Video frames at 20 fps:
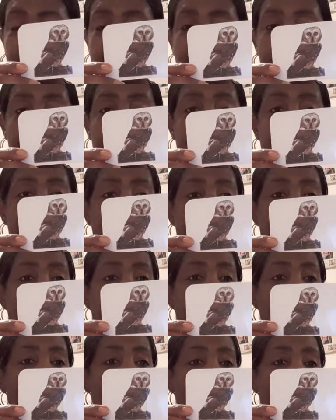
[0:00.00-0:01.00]
What is this?
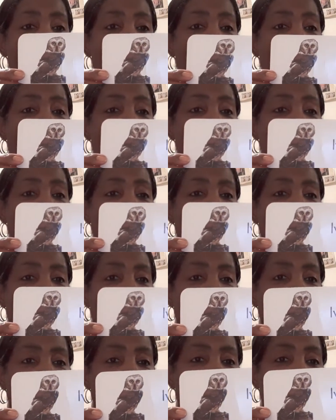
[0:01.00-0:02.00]
An owl.
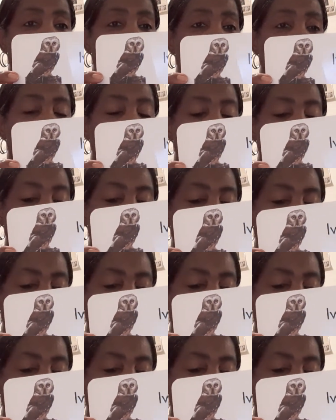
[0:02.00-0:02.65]
An owl. It's a